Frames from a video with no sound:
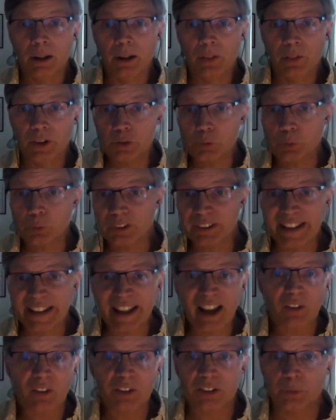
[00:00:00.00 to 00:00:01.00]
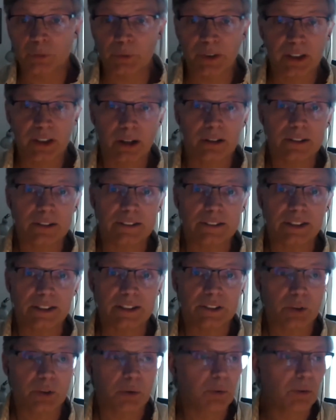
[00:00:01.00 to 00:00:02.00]
there's layoffs and
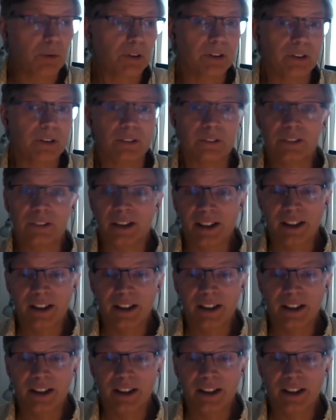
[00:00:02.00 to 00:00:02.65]
redundancies, or